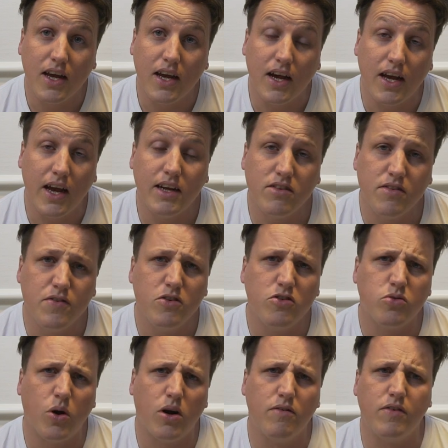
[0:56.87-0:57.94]
It has a few
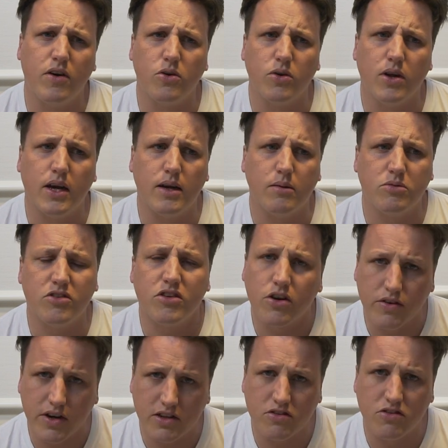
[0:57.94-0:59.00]
12-volt
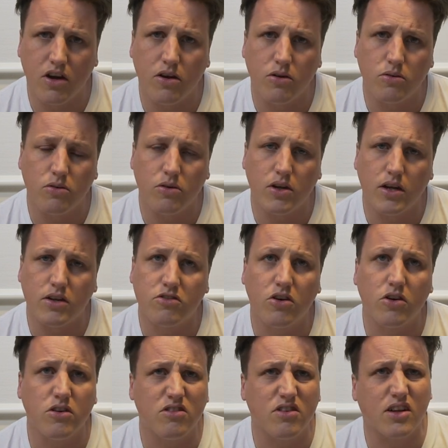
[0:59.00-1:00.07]
cigarette-style
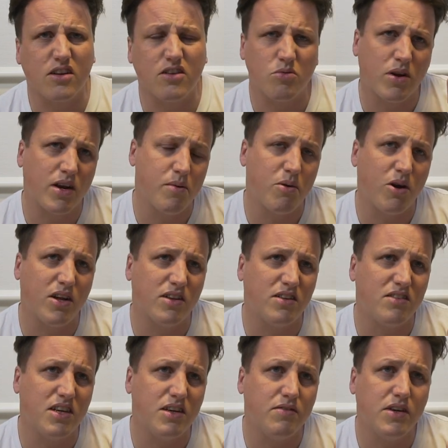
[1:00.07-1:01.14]
sockets, like there's one up behind the
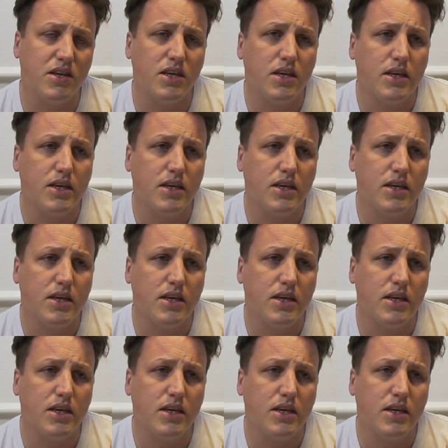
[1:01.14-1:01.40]
TV,